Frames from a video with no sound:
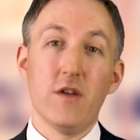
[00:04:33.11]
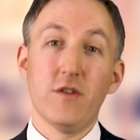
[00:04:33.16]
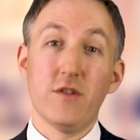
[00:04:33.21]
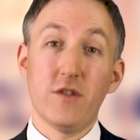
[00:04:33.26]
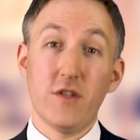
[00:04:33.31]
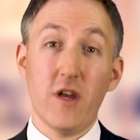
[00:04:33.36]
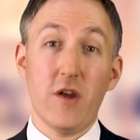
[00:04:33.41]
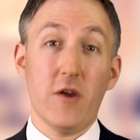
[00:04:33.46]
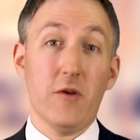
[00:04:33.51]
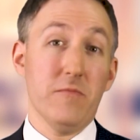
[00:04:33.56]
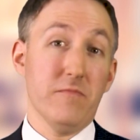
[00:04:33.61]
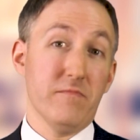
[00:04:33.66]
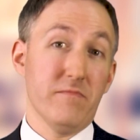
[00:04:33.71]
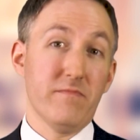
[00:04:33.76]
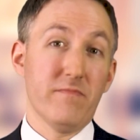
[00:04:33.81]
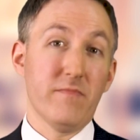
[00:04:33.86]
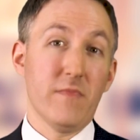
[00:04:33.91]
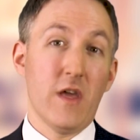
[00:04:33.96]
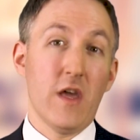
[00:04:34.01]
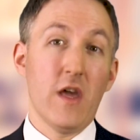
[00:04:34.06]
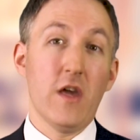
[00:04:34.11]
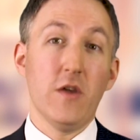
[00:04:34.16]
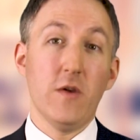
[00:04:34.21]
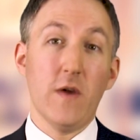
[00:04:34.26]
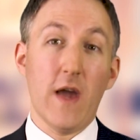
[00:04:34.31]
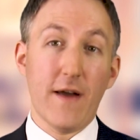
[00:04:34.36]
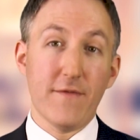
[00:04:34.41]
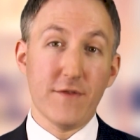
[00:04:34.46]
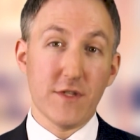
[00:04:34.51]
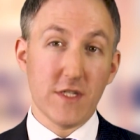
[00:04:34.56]
So,
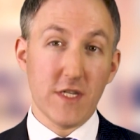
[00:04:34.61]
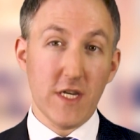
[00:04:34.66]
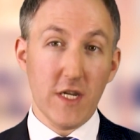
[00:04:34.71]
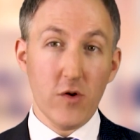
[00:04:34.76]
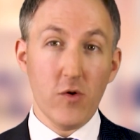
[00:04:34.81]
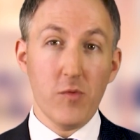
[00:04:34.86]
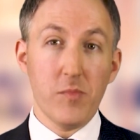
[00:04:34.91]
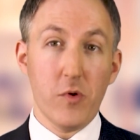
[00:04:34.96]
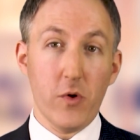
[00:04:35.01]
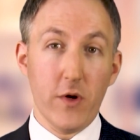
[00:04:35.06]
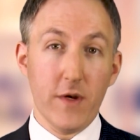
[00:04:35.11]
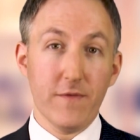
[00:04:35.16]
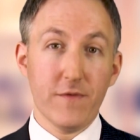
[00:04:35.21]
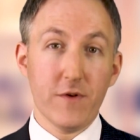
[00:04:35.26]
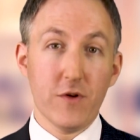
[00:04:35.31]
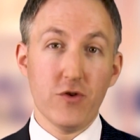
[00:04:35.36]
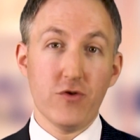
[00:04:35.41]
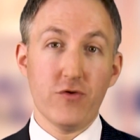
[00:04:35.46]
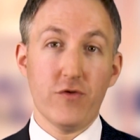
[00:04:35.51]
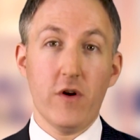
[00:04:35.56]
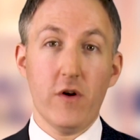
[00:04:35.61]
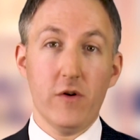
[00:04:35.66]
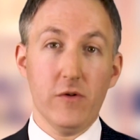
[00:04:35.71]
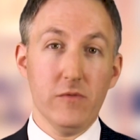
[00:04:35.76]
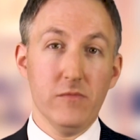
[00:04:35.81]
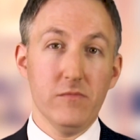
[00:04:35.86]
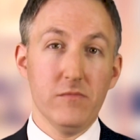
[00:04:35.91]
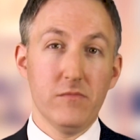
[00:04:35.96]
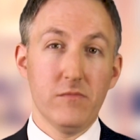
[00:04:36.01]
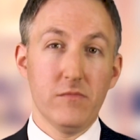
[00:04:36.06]
you have a single point of
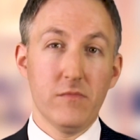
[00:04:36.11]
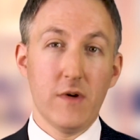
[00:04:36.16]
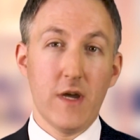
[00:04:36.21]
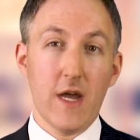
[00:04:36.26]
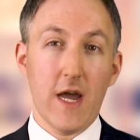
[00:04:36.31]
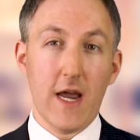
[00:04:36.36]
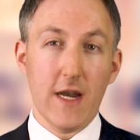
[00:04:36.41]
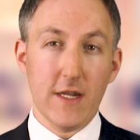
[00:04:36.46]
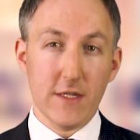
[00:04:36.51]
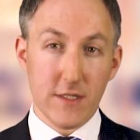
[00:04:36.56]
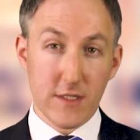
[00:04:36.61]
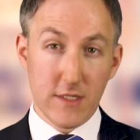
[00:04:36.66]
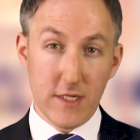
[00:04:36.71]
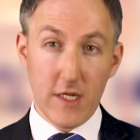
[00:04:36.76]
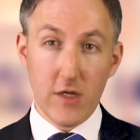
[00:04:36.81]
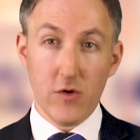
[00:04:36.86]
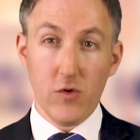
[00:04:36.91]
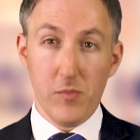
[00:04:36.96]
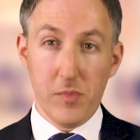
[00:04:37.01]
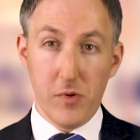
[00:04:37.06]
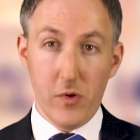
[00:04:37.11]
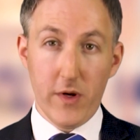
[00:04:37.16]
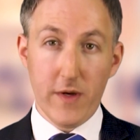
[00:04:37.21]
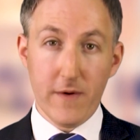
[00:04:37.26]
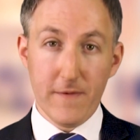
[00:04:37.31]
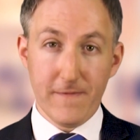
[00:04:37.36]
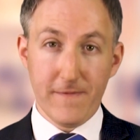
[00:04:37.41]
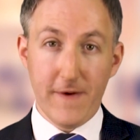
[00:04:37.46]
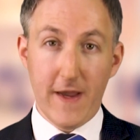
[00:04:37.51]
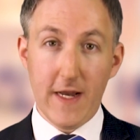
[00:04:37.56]
control and a single point
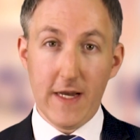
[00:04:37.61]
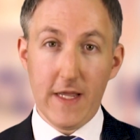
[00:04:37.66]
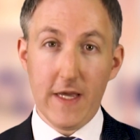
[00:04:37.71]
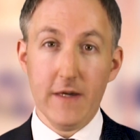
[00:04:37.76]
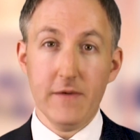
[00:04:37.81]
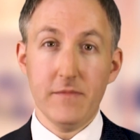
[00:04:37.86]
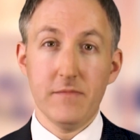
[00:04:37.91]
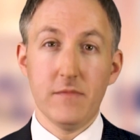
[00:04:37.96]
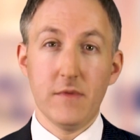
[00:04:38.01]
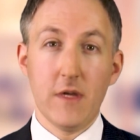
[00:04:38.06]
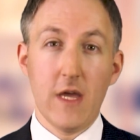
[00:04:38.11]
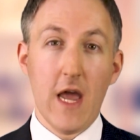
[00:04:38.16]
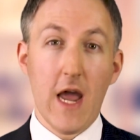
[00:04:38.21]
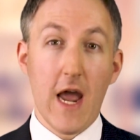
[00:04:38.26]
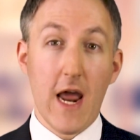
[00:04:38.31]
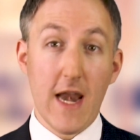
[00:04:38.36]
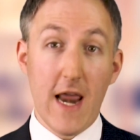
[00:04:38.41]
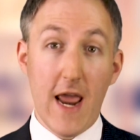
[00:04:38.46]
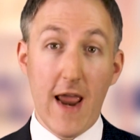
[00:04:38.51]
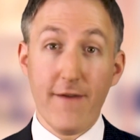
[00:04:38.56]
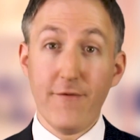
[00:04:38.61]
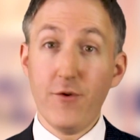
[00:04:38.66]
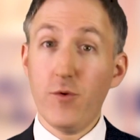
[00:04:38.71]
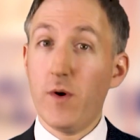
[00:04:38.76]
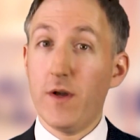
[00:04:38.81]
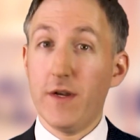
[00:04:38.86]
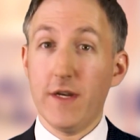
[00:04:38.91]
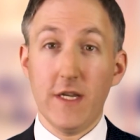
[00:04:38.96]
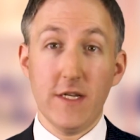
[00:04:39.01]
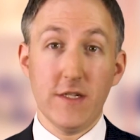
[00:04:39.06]
of failure, and
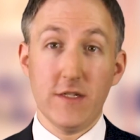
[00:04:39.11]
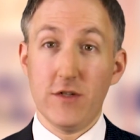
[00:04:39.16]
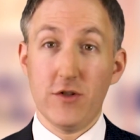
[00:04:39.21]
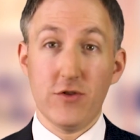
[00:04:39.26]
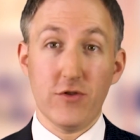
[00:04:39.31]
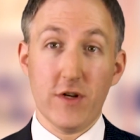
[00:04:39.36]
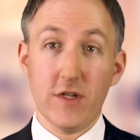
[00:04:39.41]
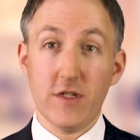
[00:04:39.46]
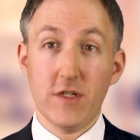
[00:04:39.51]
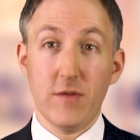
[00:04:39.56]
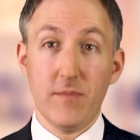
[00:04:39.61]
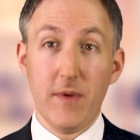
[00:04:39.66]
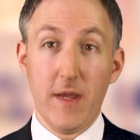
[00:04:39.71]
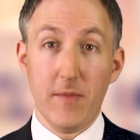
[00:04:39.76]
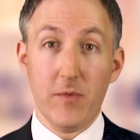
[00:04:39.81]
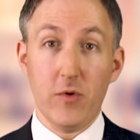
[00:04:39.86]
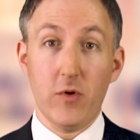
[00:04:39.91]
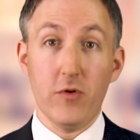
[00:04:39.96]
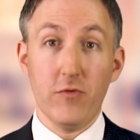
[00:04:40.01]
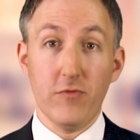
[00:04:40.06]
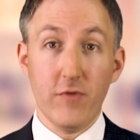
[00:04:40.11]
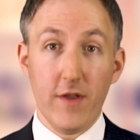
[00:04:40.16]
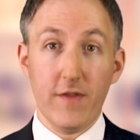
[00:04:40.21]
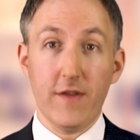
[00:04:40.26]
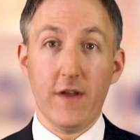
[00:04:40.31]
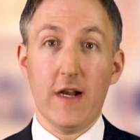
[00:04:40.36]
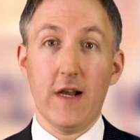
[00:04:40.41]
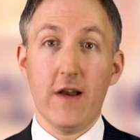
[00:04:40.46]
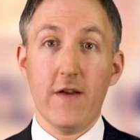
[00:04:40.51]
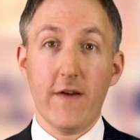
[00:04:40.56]
everyone needs to trust the people who run
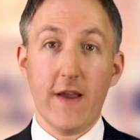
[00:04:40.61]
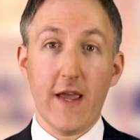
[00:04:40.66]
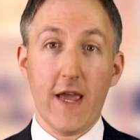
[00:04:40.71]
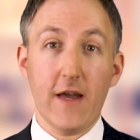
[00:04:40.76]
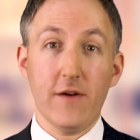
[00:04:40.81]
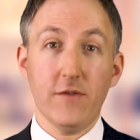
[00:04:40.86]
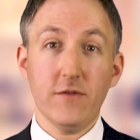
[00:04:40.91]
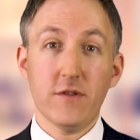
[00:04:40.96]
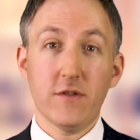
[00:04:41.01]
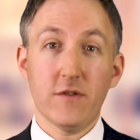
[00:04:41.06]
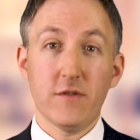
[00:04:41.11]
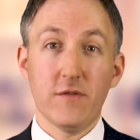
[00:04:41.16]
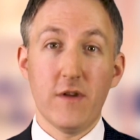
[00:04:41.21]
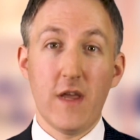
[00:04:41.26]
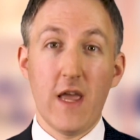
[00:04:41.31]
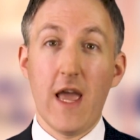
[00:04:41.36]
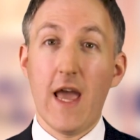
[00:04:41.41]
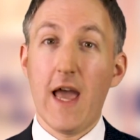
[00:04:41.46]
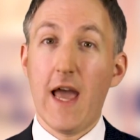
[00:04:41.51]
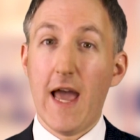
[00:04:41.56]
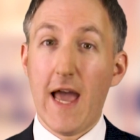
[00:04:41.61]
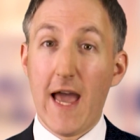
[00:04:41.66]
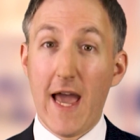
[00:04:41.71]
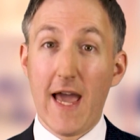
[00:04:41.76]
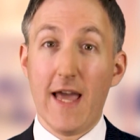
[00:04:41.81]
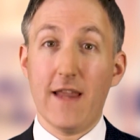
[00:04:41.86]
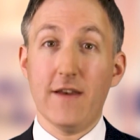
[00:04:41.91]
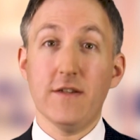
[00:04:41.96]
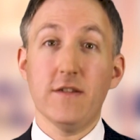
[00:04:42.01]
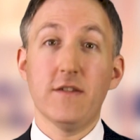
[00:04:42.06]
the clearinghouse,
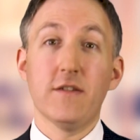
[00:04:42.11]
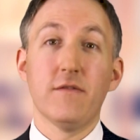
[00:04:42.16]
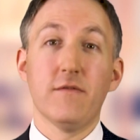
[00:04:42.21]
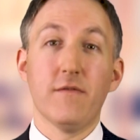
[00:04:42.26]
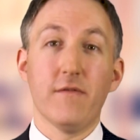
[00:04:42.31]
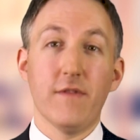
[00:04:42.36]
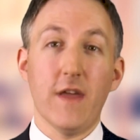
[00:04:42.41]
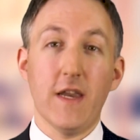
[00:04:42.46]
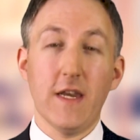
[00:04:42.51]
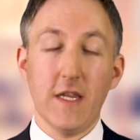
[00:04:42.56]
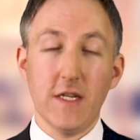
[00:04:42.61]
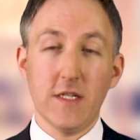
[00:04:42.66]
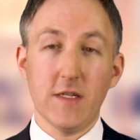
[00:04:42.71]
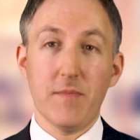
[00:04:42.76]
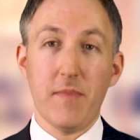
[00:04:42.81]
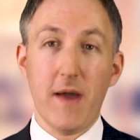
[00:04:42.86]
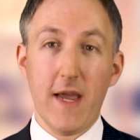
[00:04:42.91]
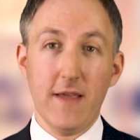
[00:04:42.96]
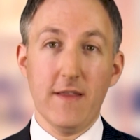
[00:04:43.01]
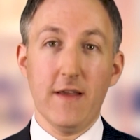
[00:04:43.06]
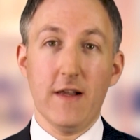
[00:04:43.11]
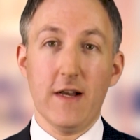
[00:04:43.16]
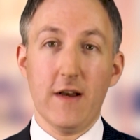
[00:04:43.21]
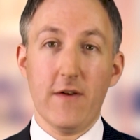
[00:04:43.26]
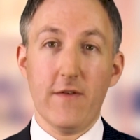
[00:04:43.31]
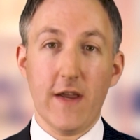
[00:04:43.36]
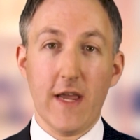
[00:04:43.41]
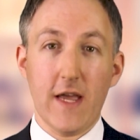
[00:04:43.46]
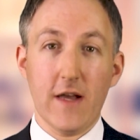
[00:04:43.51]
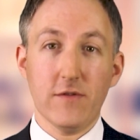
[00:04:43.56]
and they need to pay the
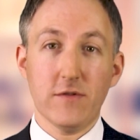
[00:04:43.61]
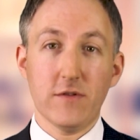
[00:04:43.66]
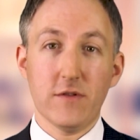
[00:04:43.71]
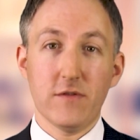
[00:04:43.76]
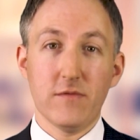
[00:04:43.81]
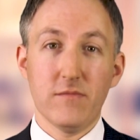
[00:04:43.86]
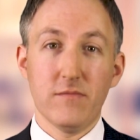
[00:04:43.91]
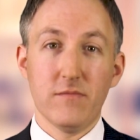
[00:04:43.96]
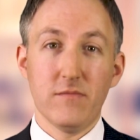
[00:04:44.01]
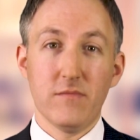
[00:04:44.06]
clearinghouse.